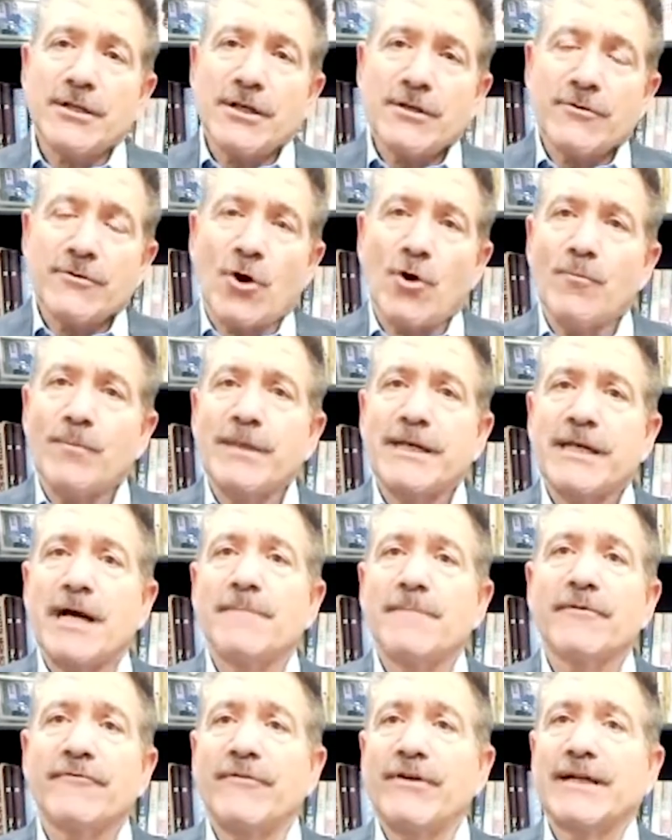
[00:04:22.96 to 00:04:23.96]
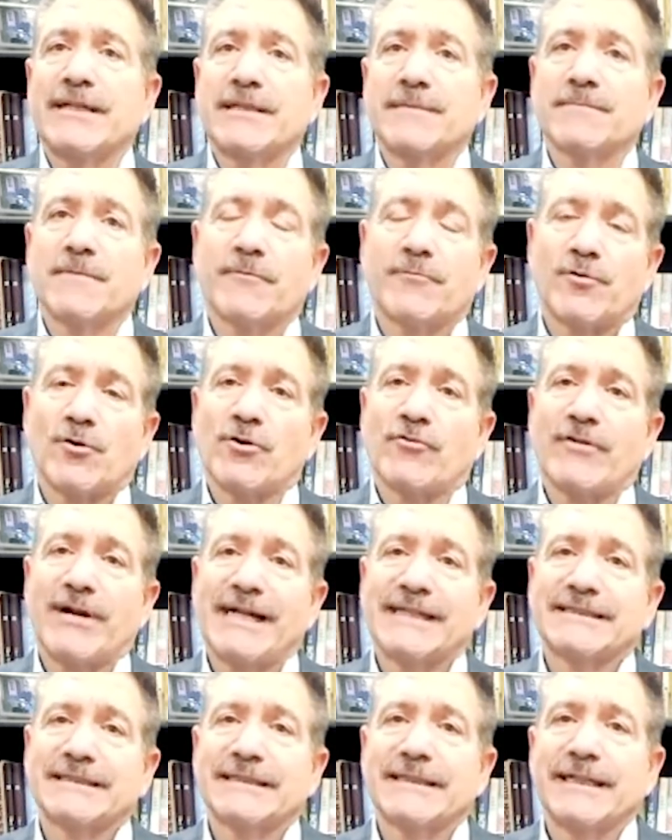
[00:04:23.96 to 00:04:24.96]
don't become a victim of
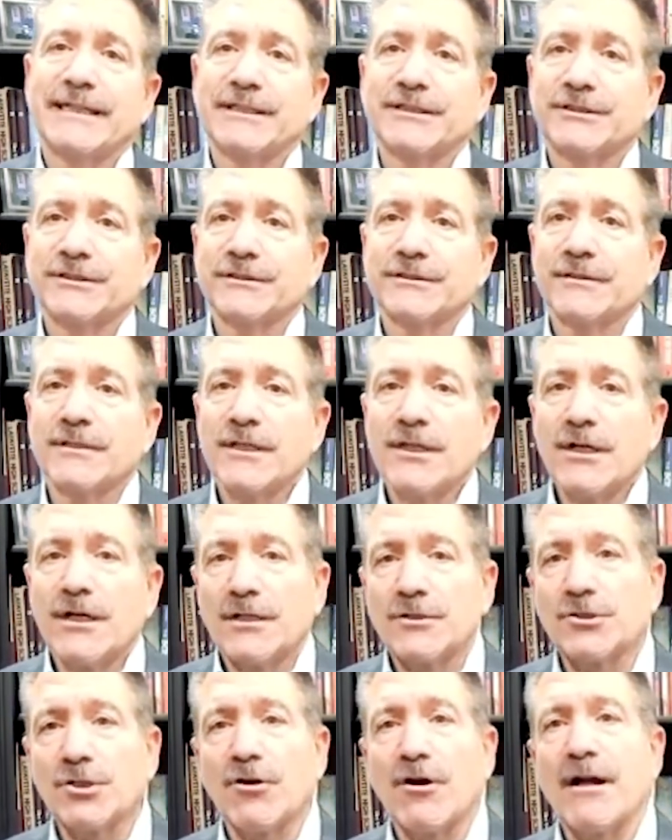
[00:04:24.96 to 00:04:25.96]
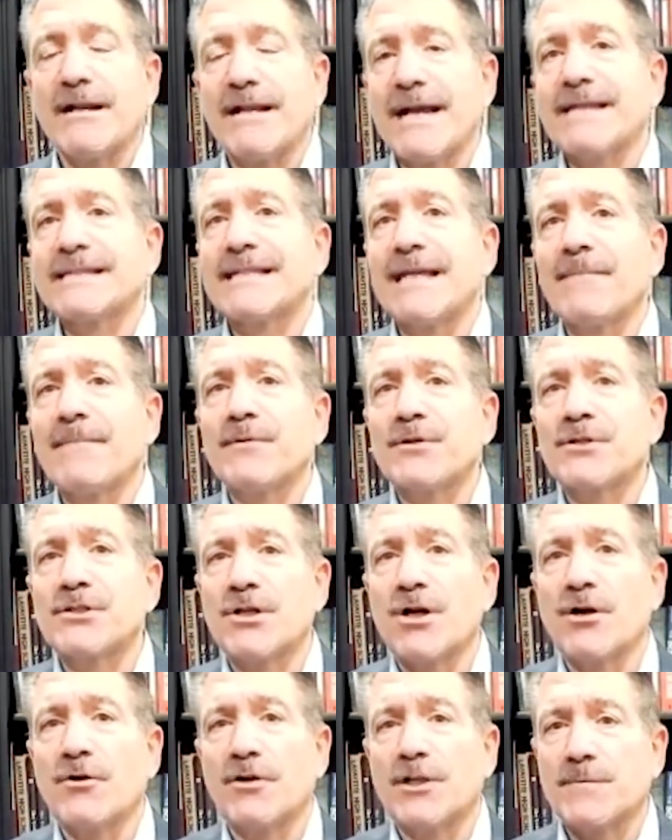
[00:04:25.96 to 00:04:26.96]
procrastination. Until our next
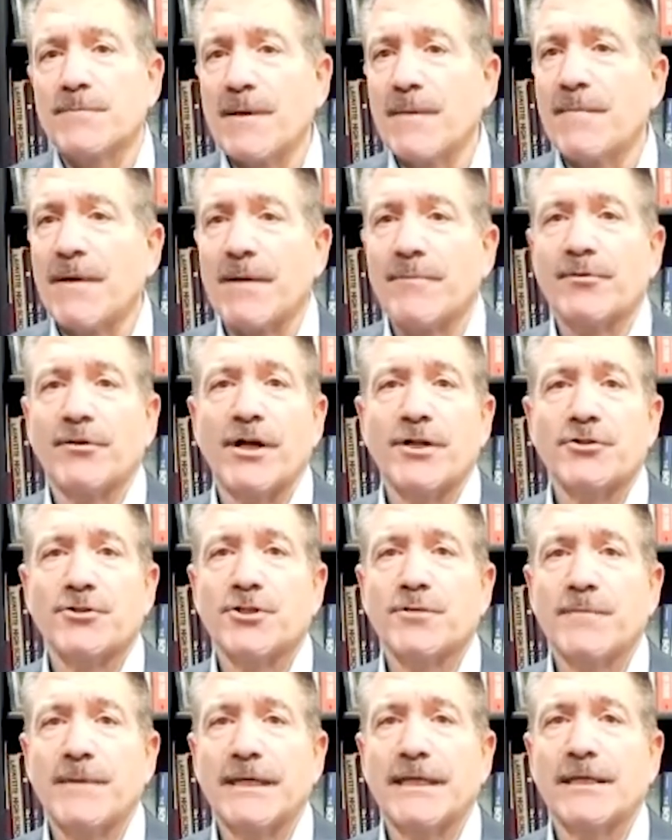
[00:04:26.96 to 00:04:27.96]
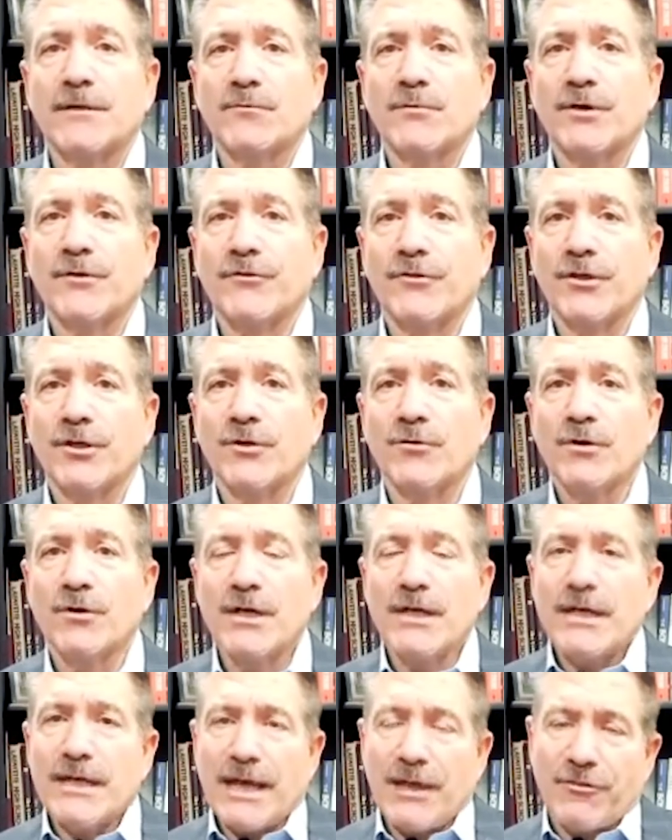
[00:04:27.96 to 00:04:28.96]
episode, it's been my pleasure speaking with you.
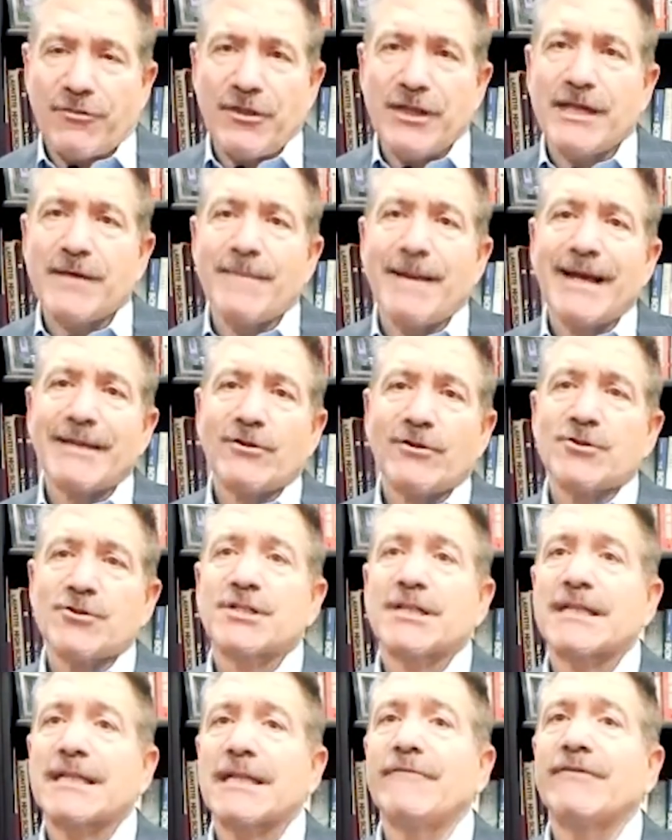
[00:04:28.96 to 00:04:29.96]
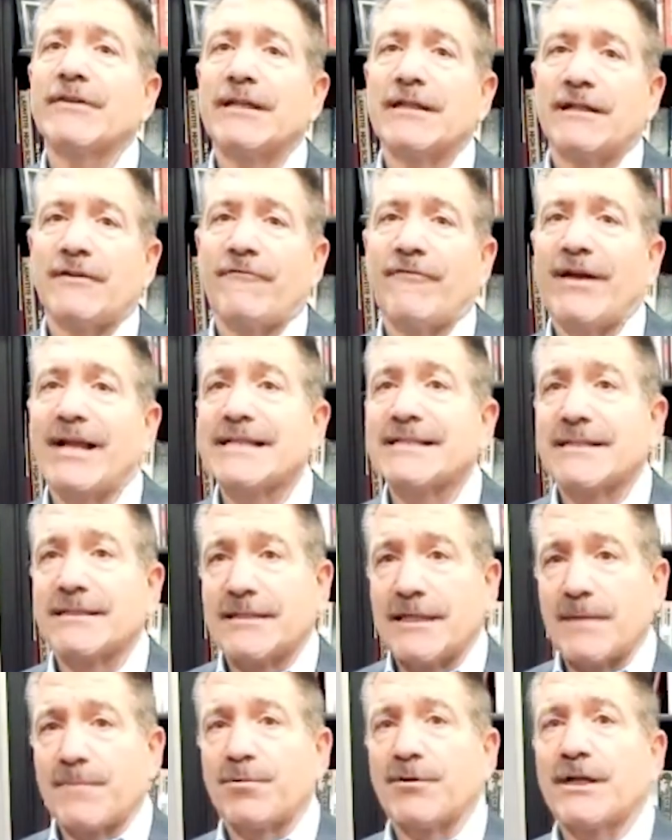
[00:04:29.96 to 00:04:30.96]
And think about those significant events that
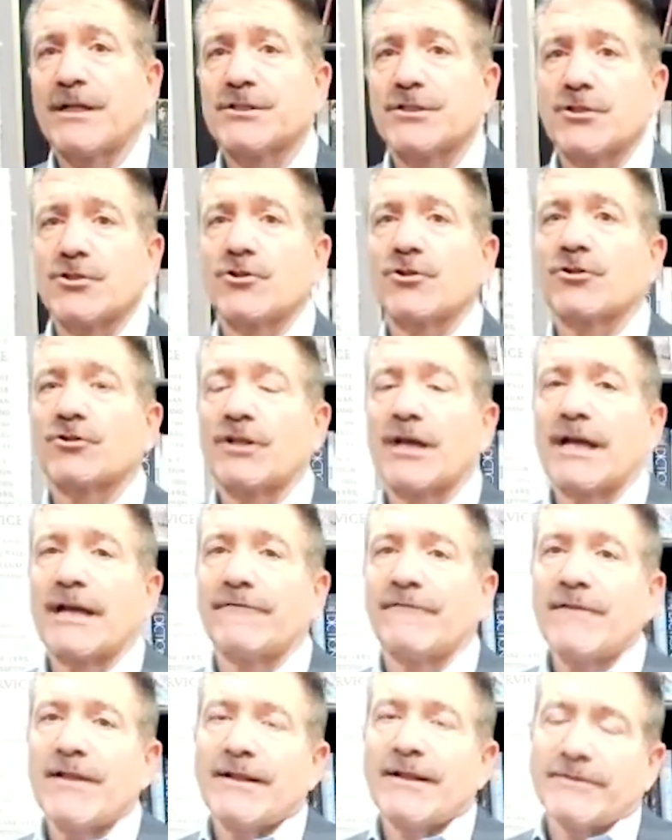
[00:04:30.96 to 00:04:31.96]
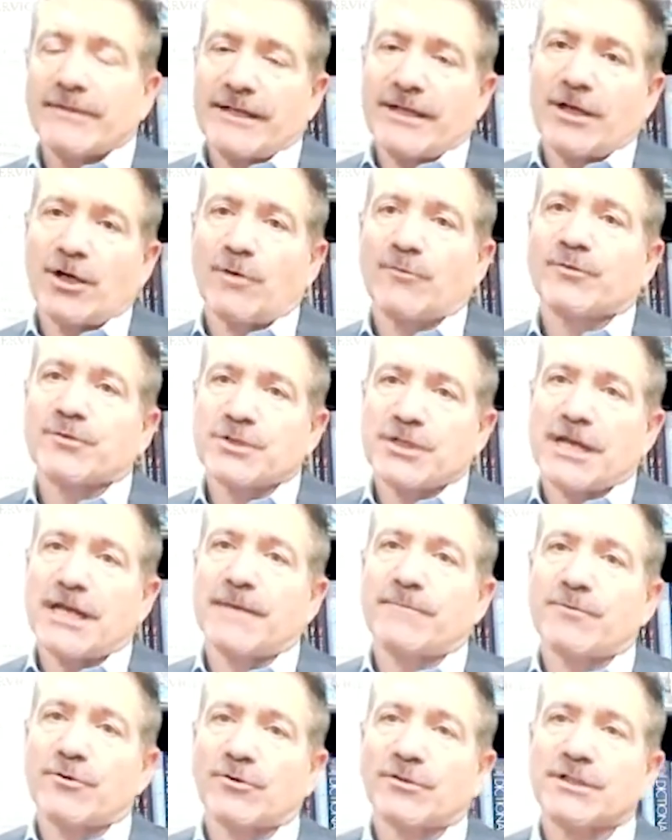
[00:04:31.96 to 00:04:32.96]
take place in your life that help
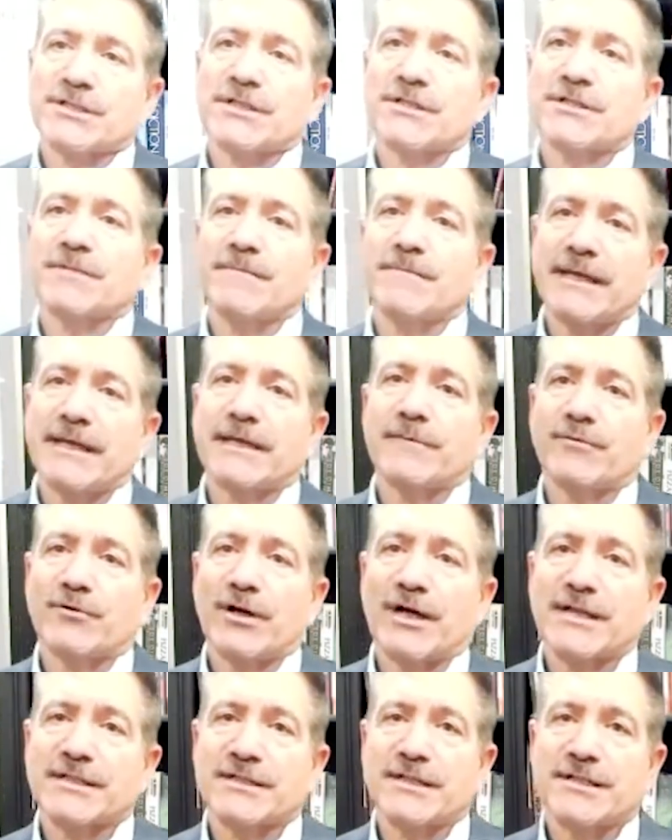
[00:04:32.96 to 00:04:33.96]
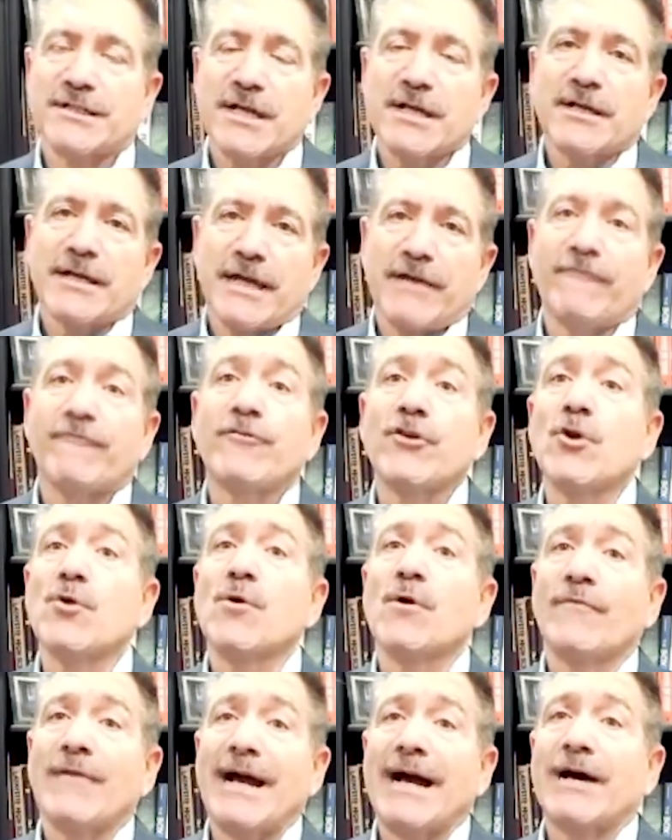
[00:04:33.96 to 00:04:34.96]
shape your decision making process and
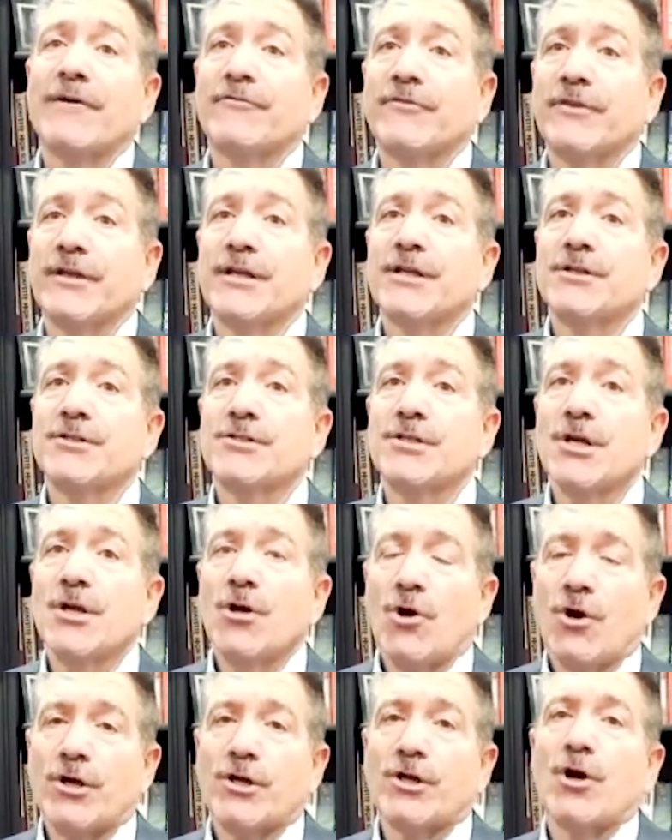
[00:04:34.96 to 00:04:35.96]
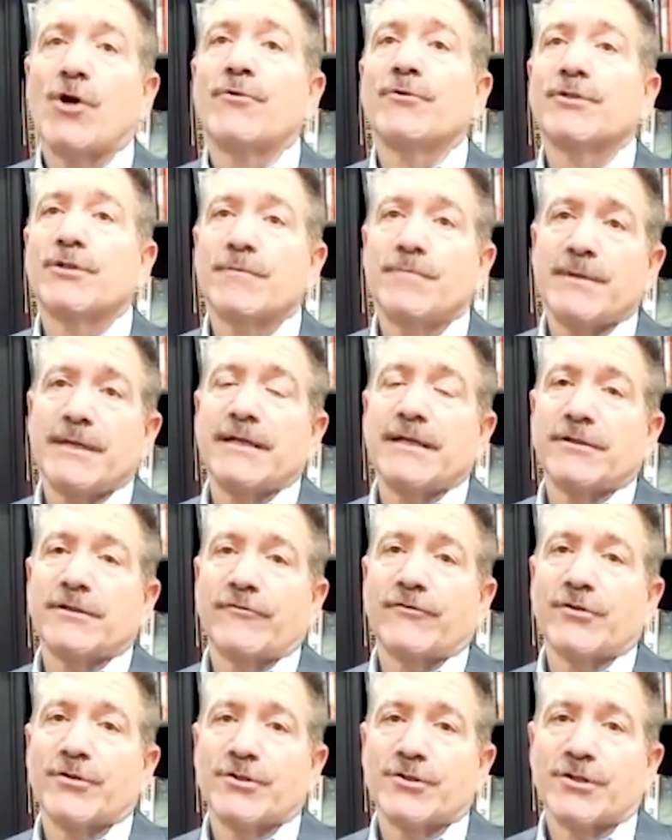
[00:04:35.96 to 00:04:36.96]
view of how things are going to be in the
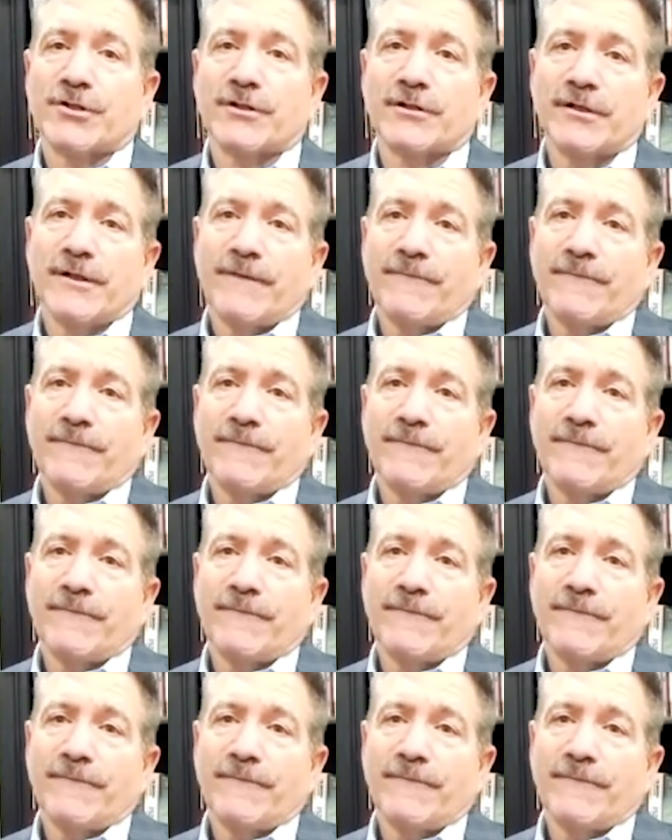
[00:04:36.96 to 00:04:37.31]
future.